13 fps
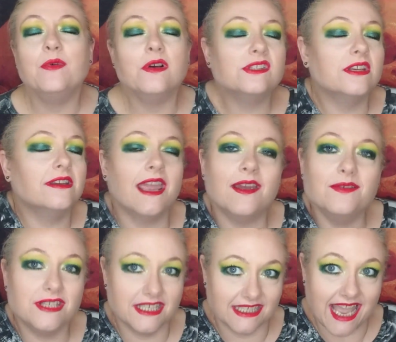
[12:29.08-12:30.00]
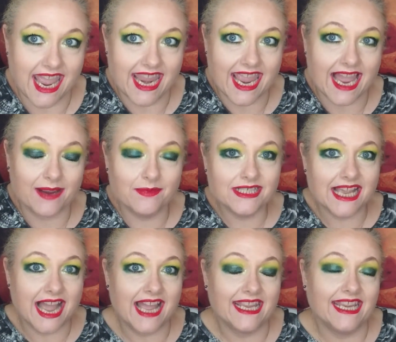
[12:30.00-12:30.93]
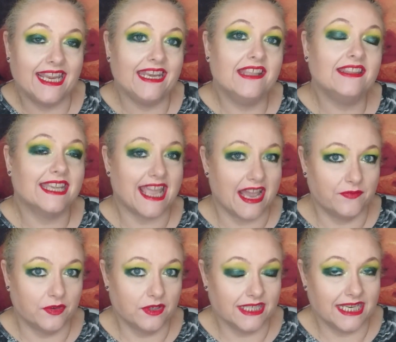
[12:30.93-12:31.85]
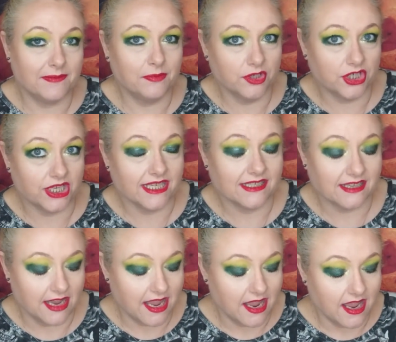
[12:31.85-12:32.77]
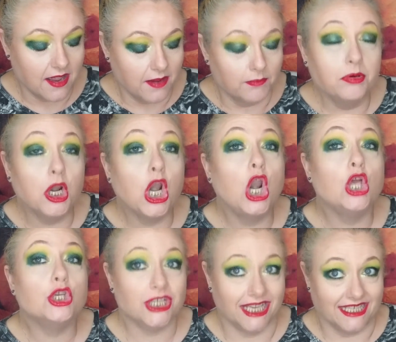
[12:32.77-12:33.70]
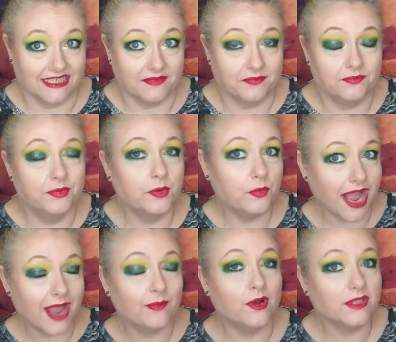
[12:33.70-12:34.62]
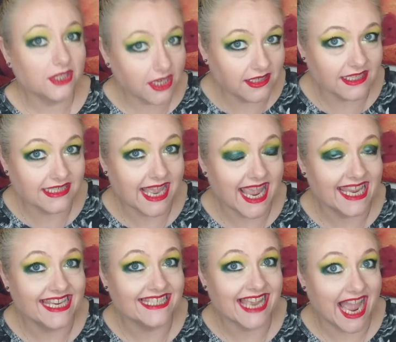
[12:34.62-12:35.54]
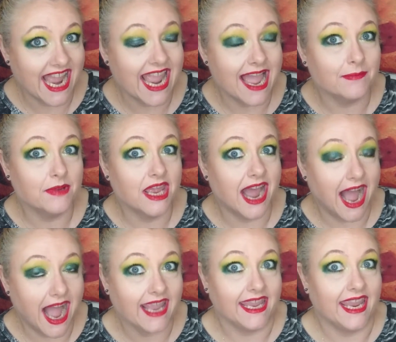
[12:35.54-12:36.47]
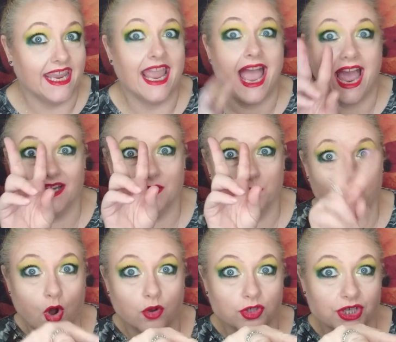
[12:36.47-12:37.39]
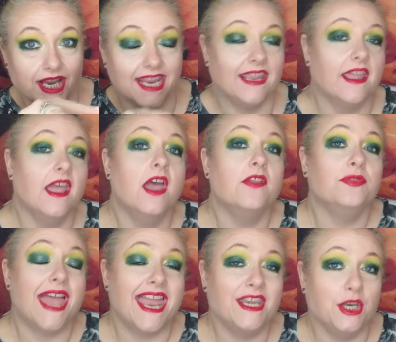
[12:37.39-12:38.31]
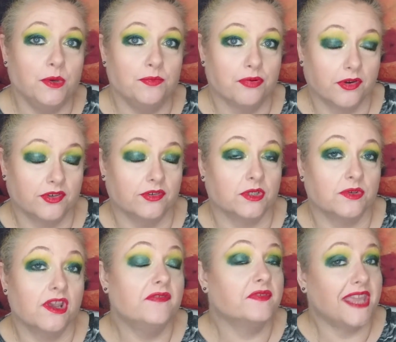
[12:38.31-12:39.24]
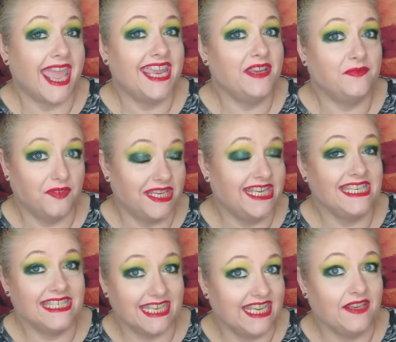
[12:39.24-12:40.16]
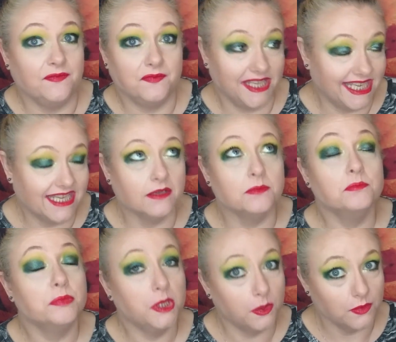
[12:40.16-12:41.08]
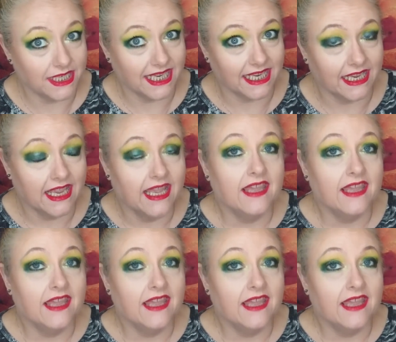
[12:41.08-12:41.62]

wasn't going to say I was eyeing the Kat Von D blushes. But what I was going to say is I am eyeing and watching their new products of KVD Vegan Beauty.